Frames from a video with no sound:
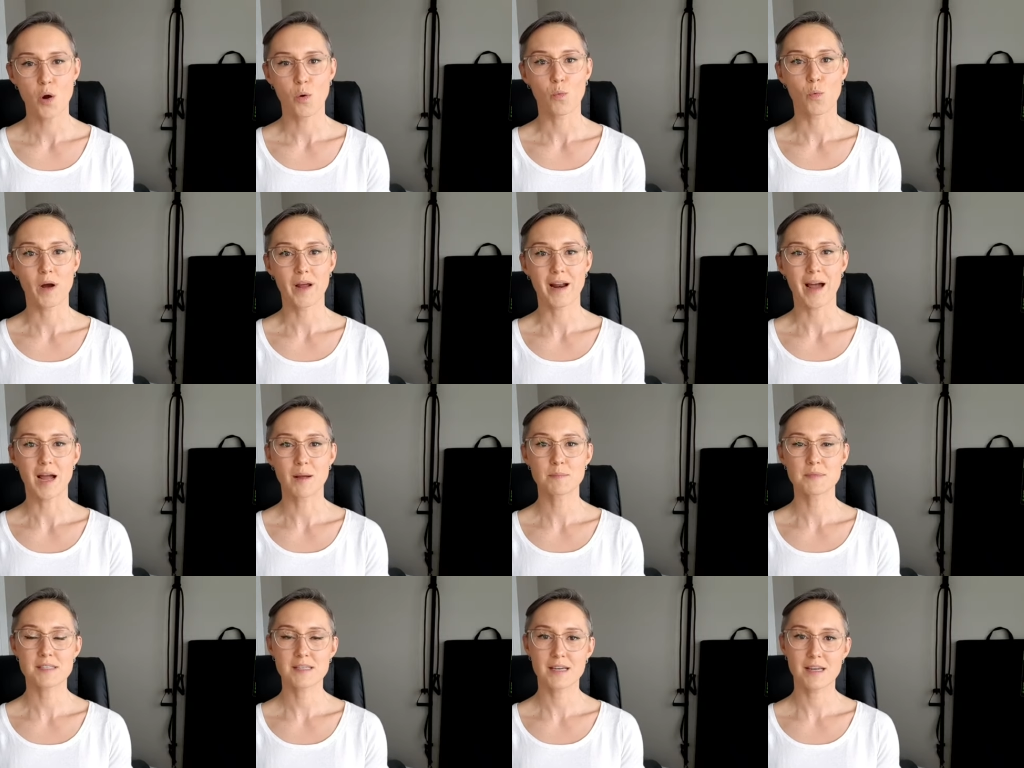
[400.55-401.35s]
What
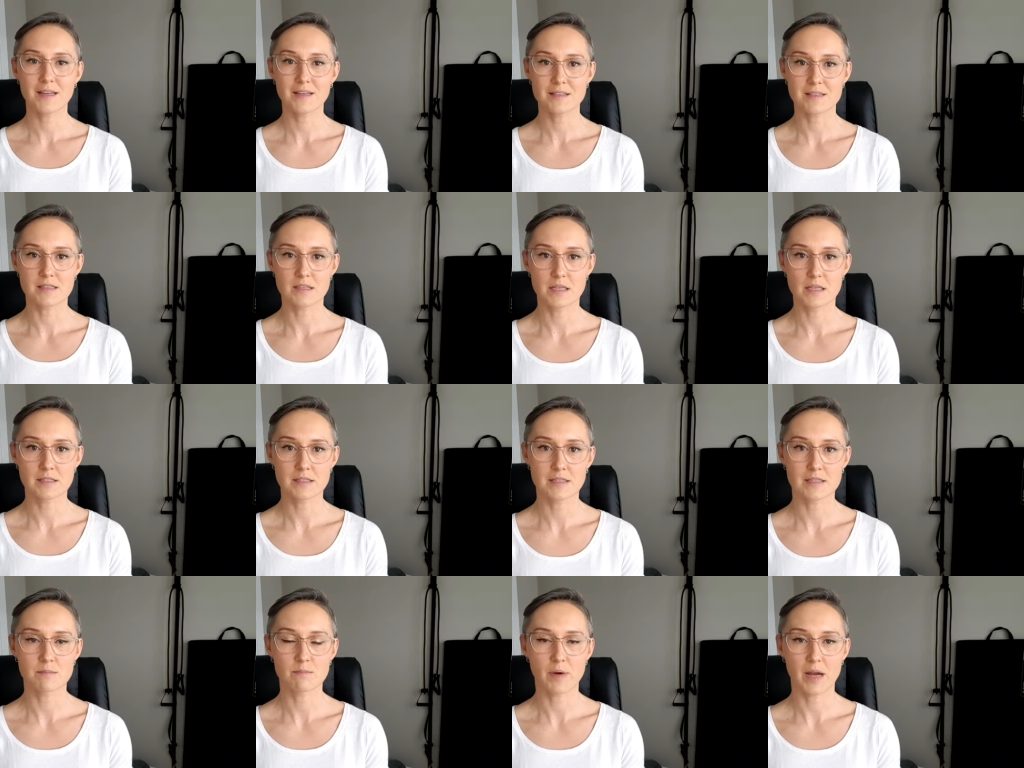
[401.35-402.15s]
I'm saying is
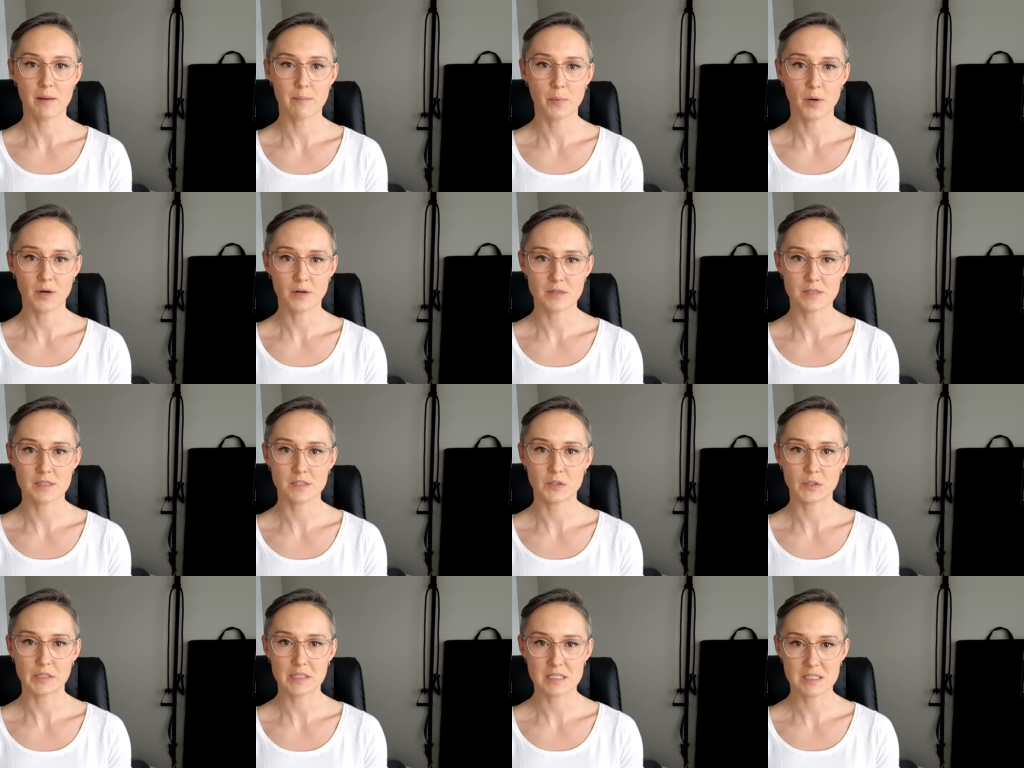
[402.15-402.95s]
this is my
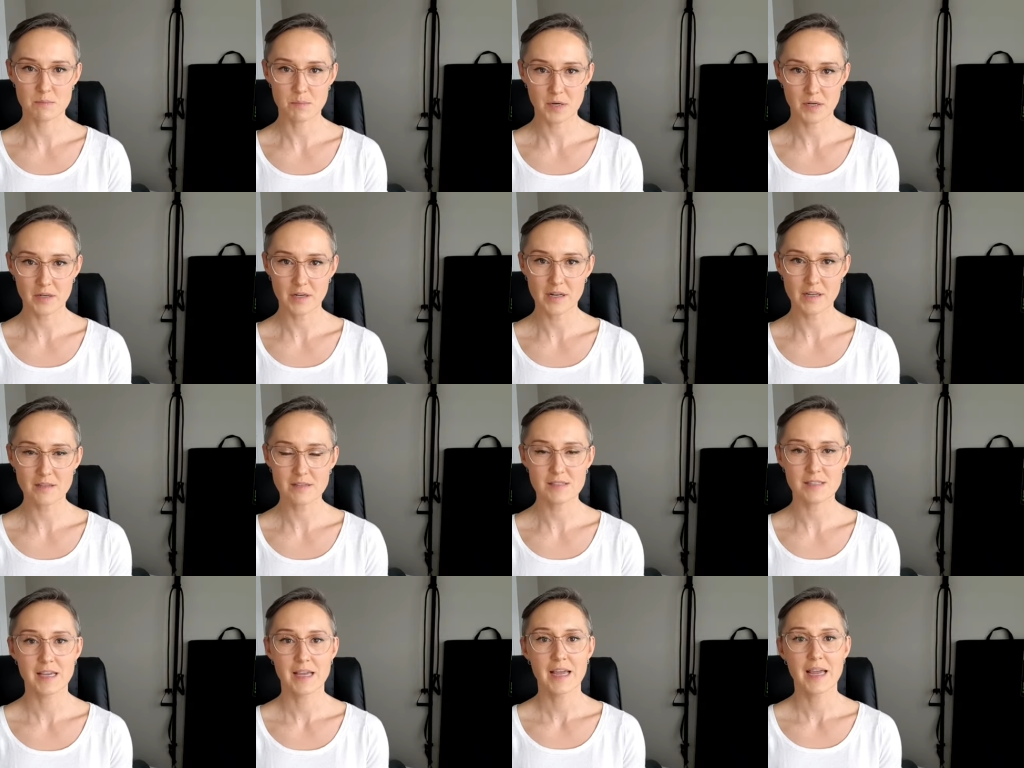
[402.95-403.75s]
personal
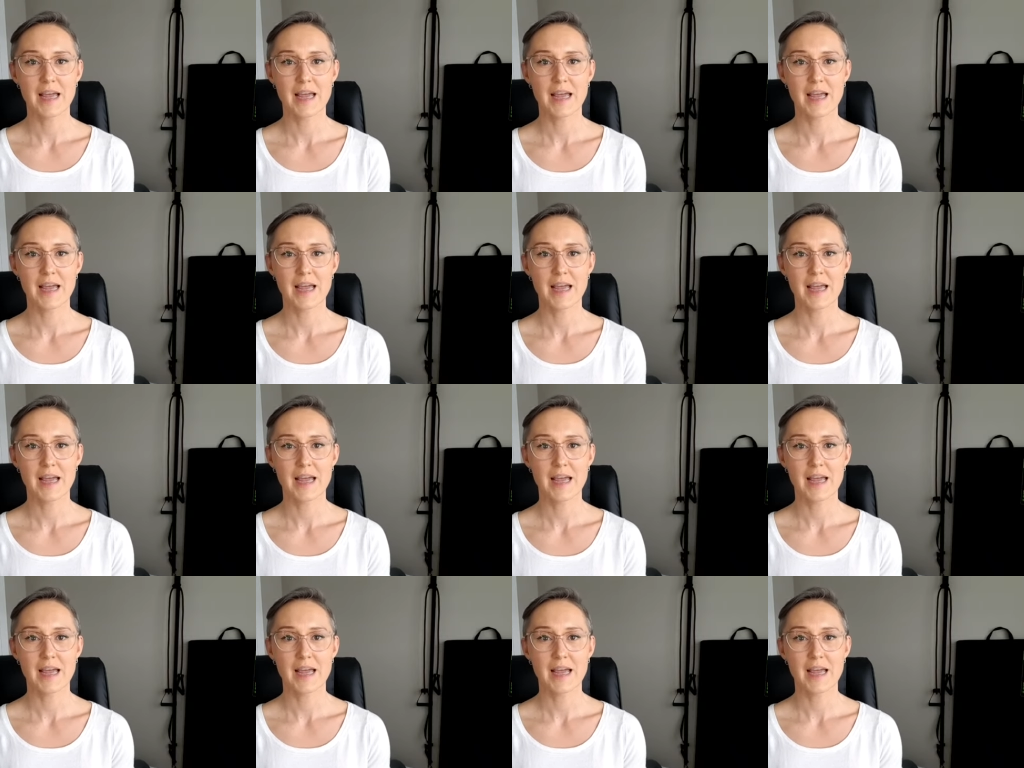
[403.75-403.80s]
experience,